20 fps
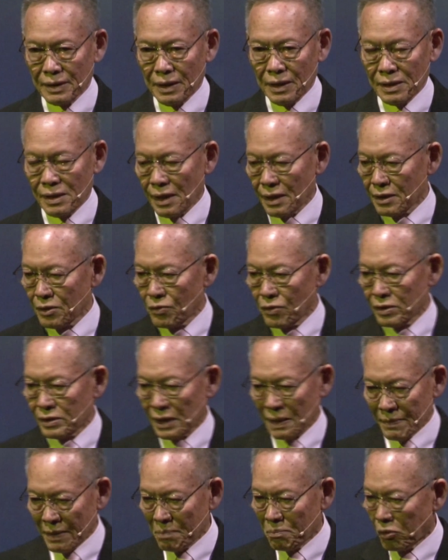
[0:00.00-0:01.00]
In other words,
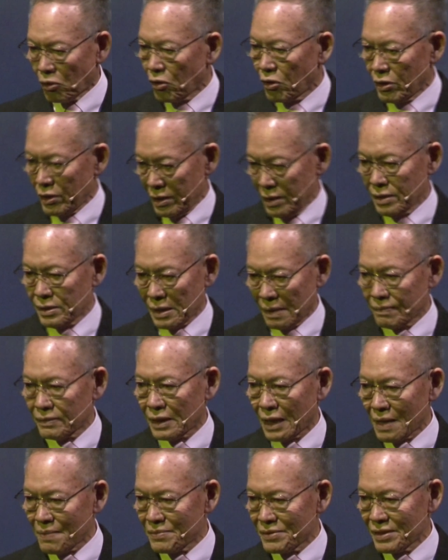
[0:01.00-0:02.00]
I'm a boy
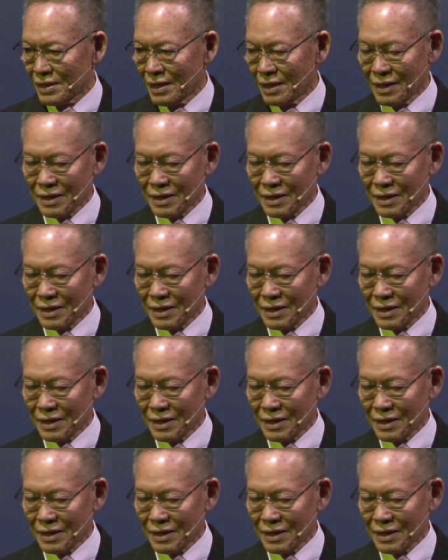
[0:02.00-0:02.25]
sometimes.